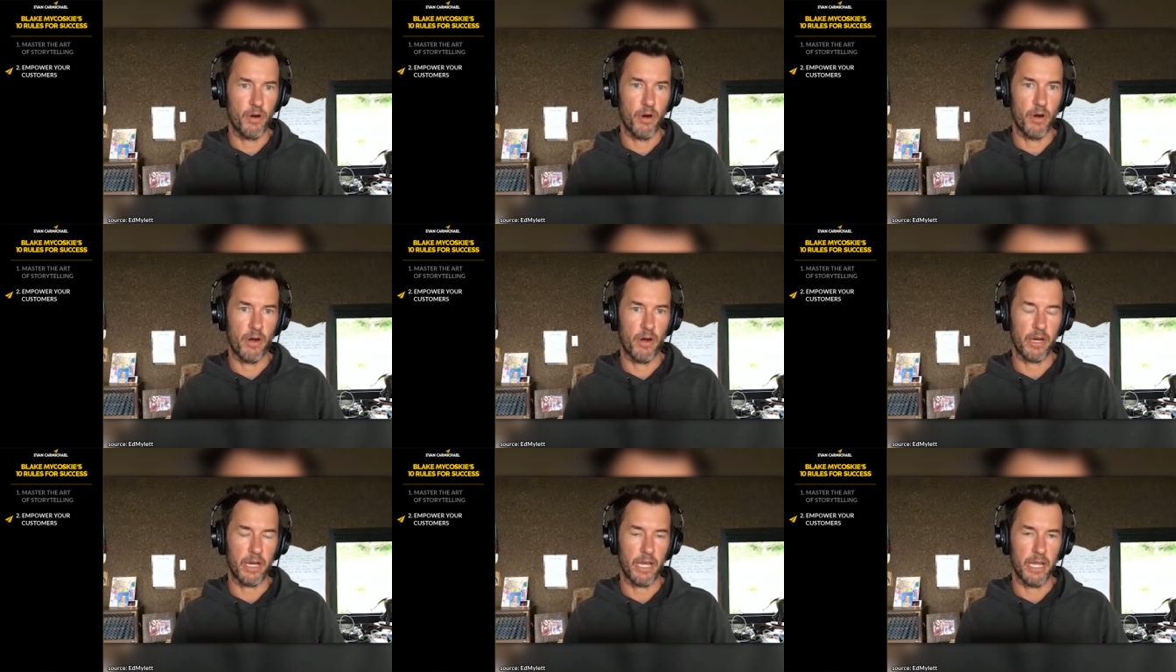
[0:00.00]

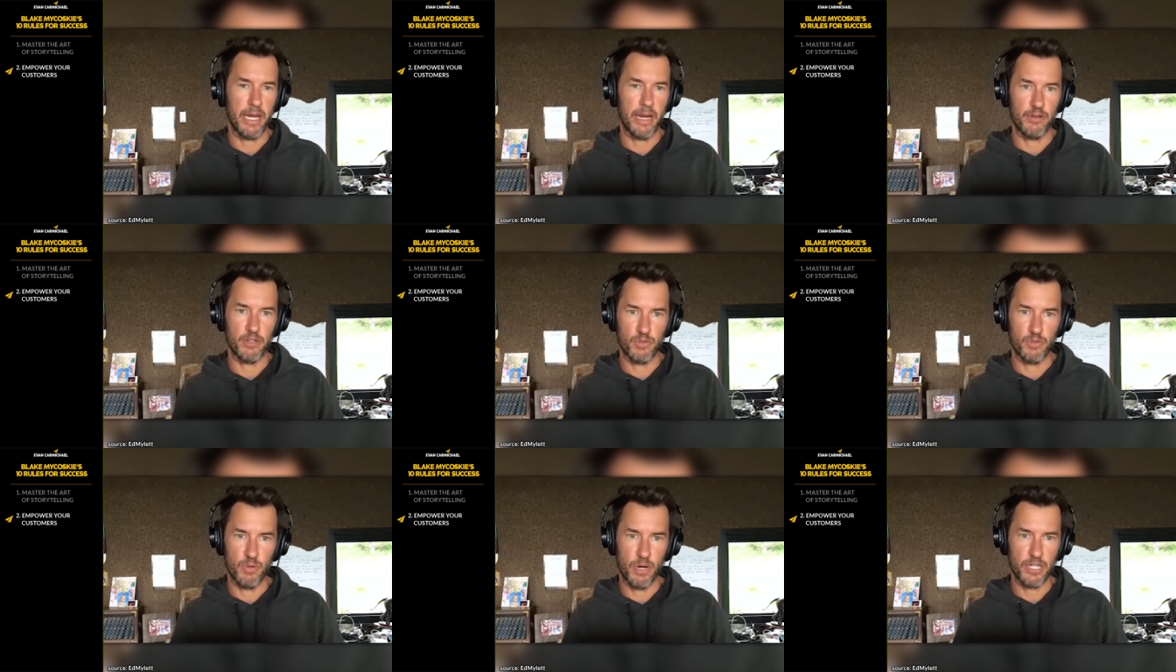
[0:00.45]
Park and I
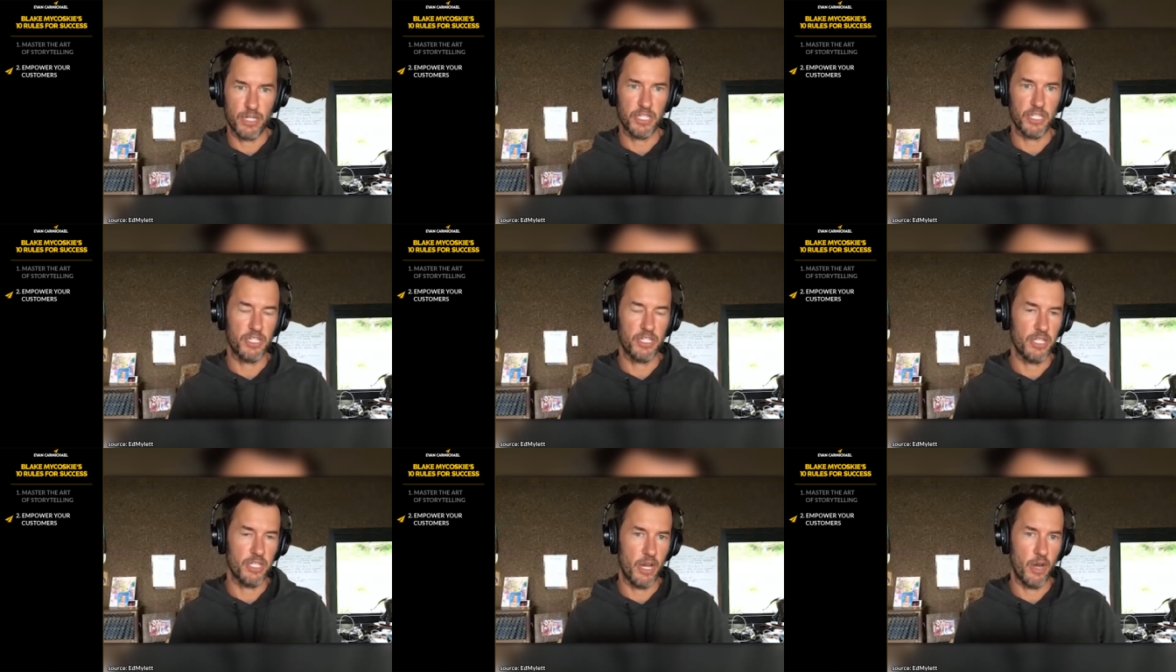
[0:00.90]
was
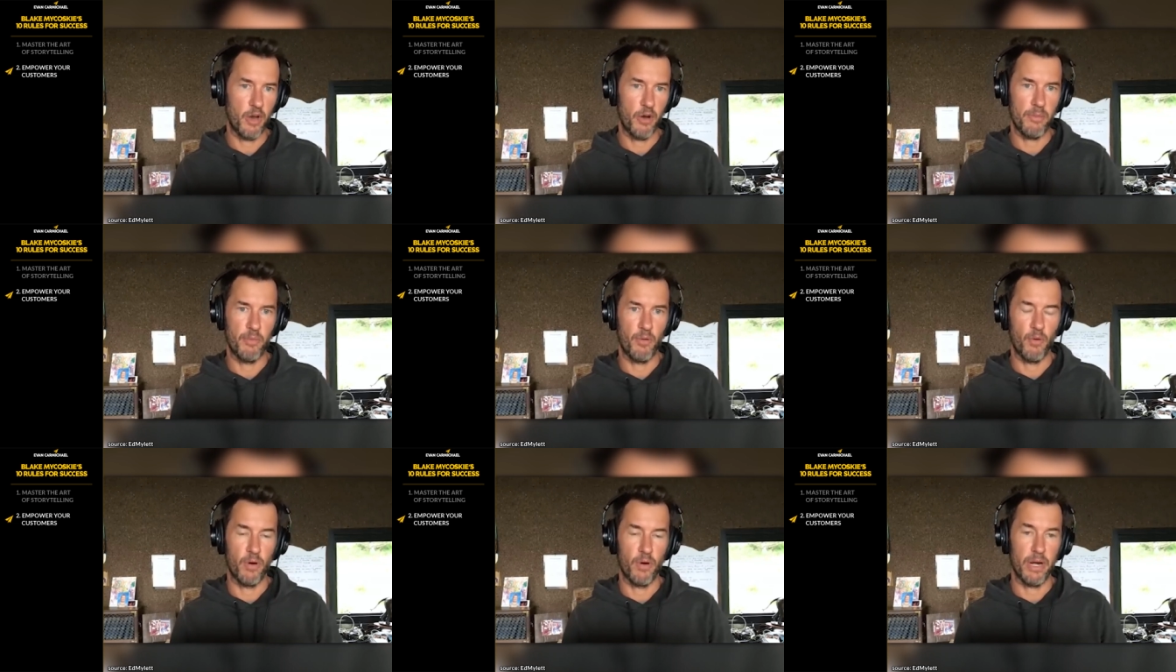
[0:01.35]
rushing to the
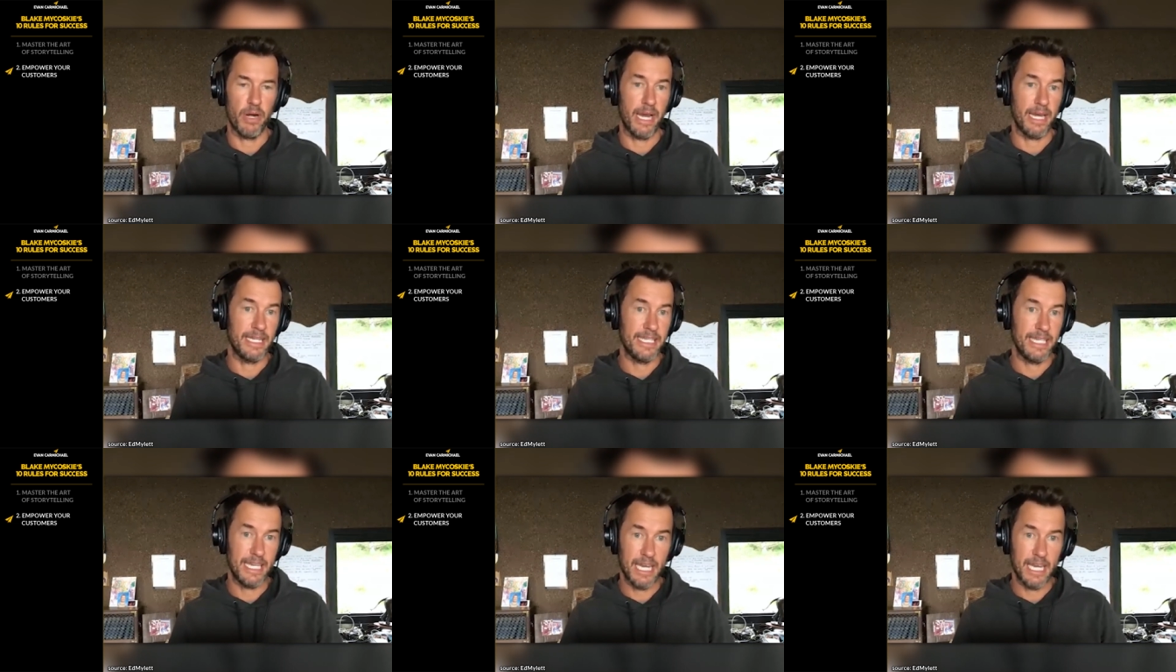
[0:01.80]
airport and
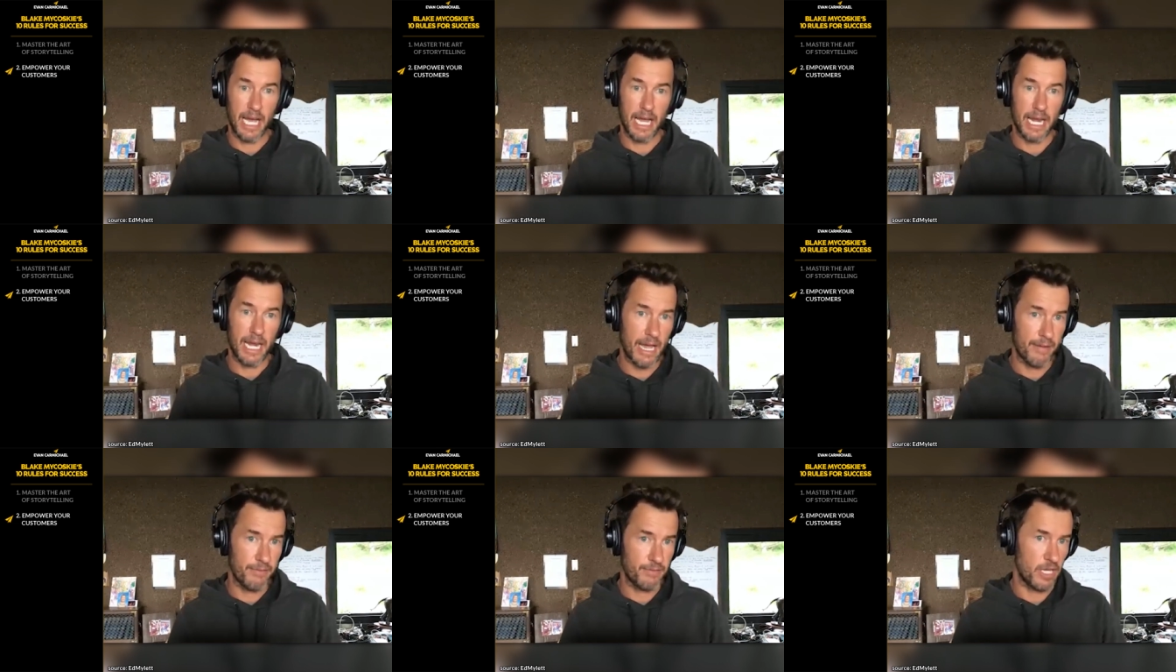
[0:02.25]
I did
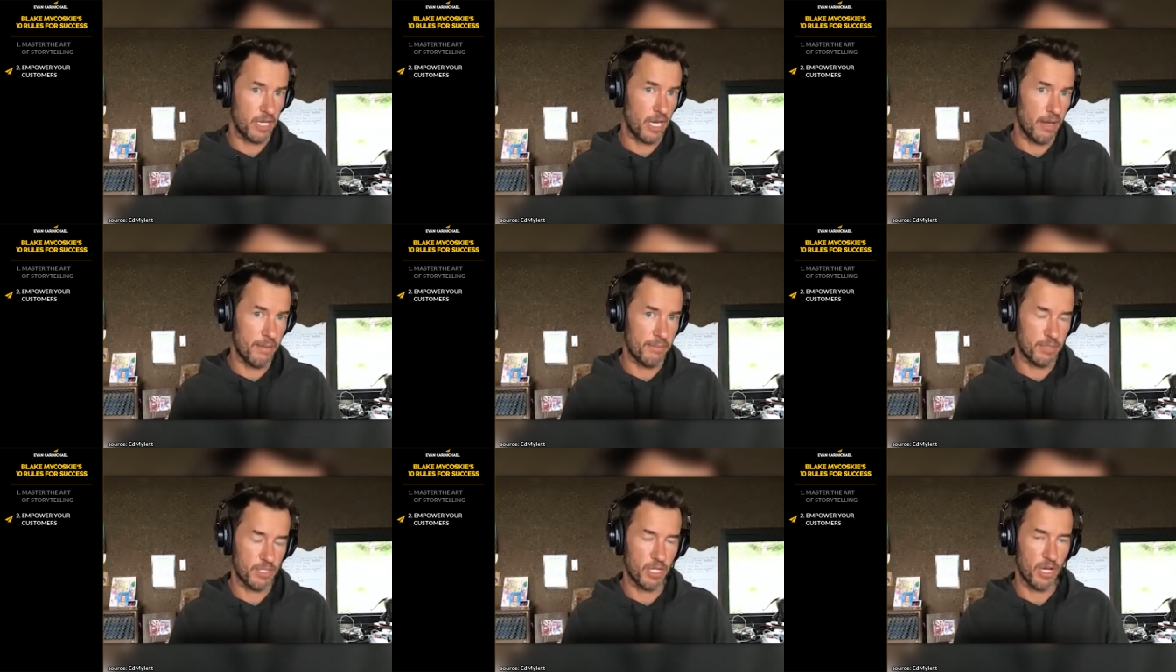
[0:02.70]
not have
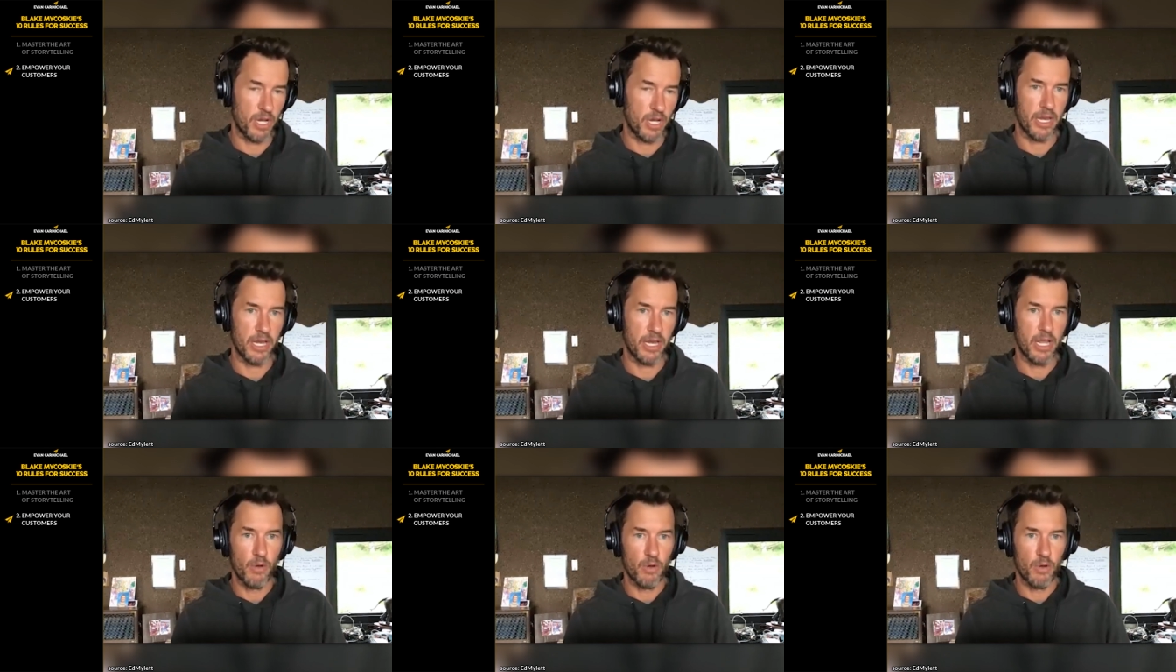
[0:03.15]
Toms on,